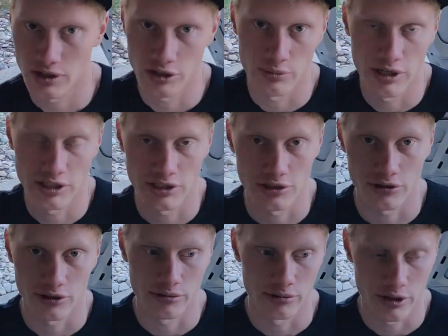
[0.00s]
is
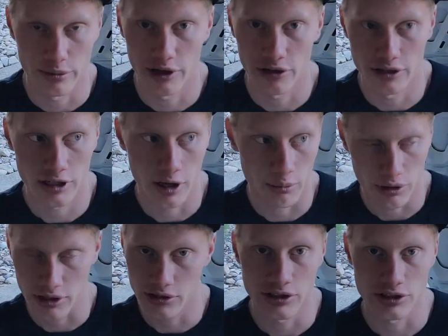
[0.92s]
basically rebuild it
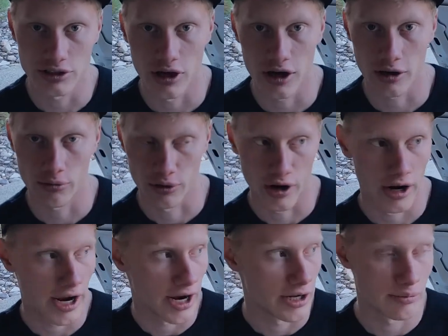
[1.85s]
completely stock. We're not
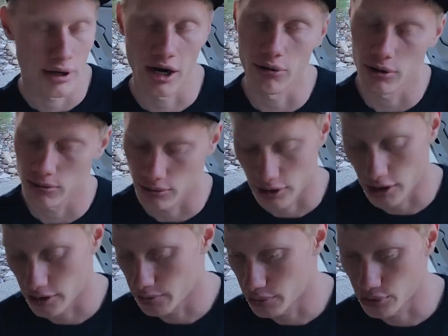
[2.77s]
adding power, we're
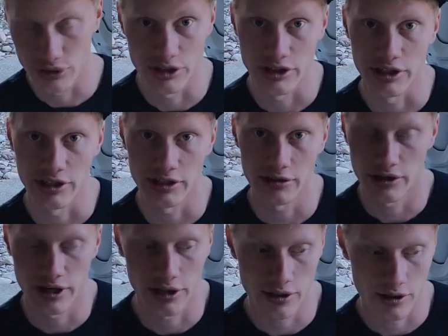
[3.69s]
not boosting it or
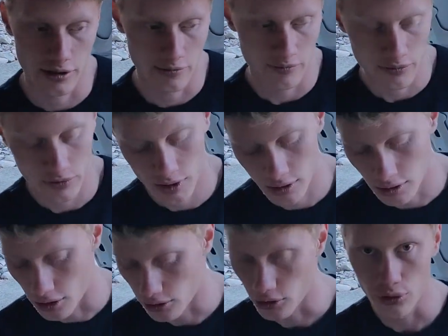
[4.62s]
anything.
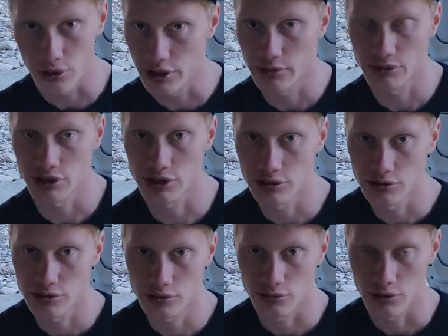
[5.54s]
All OEM
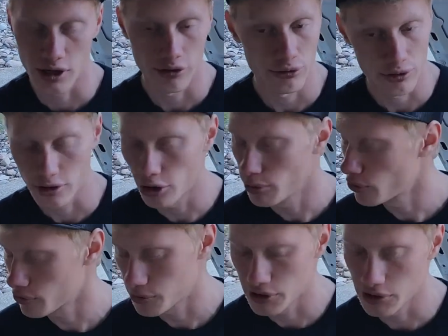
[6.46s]
seals, we're not doing an all
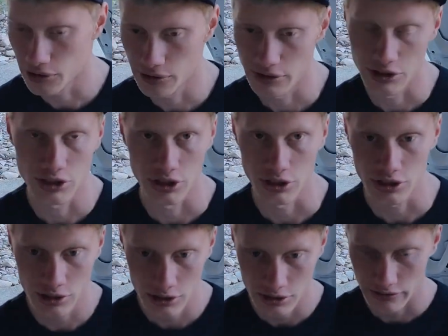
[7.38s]
motor build, it's
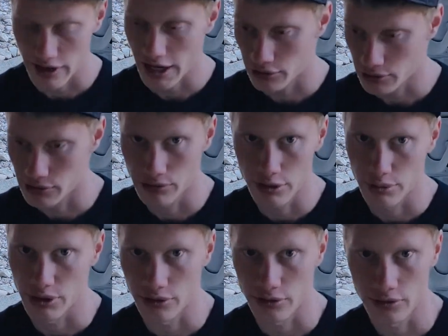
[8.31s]
just factory
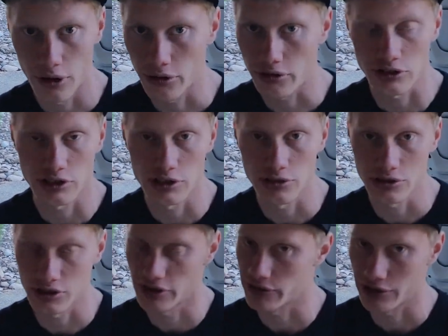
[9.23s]
rebuild, all the seals
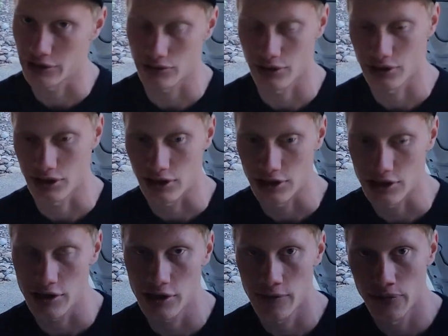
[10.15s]
and everything so it doesn't
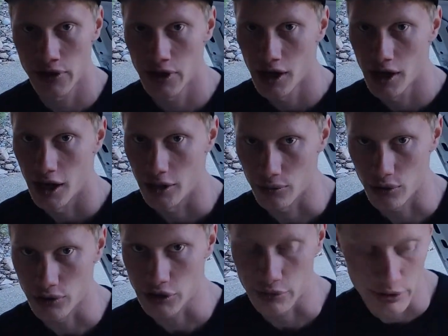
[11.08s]
leak. And then we're
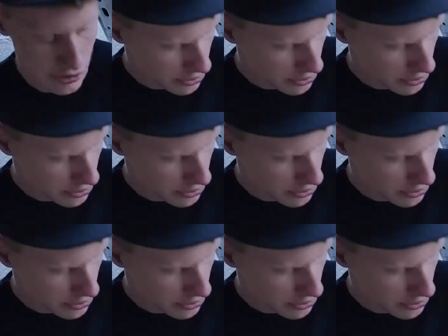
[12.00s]
also going to be